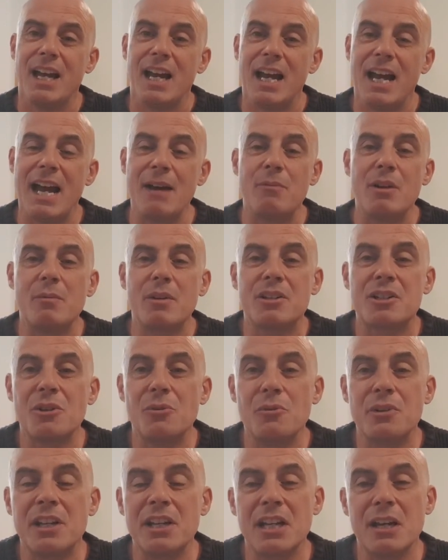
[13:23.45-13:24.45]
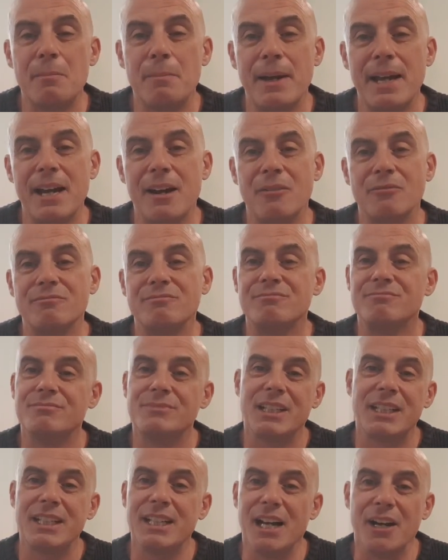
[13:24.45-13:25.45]
and we were talking about,
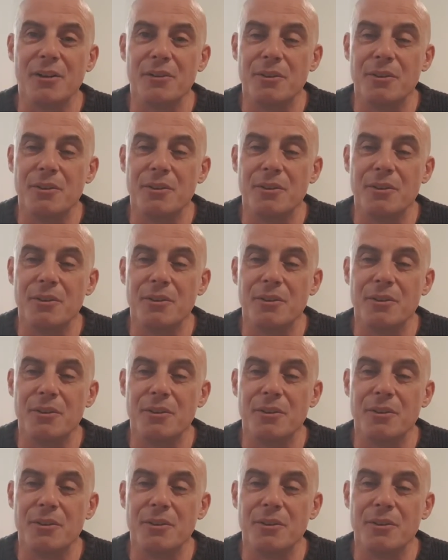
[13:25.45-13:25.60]
you know,